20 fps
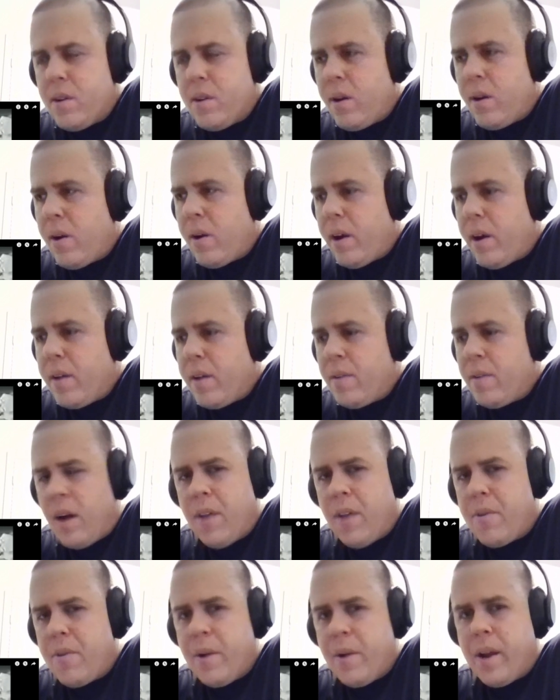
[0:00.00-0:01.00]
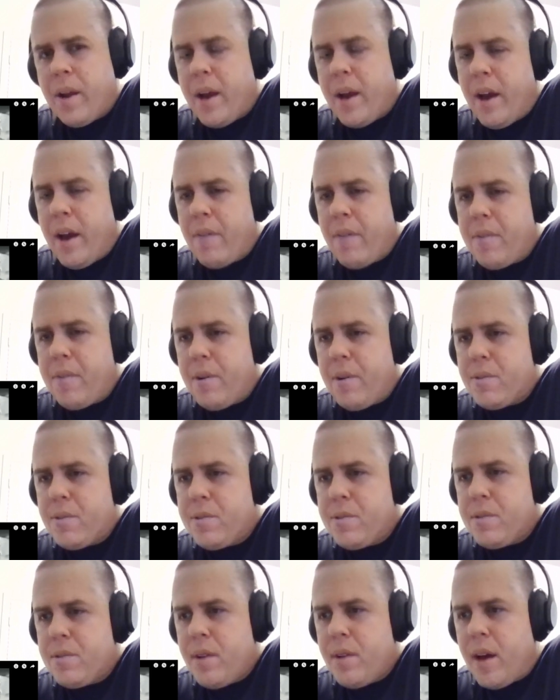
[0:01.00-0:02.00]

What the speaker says: All right, not 3.5 years.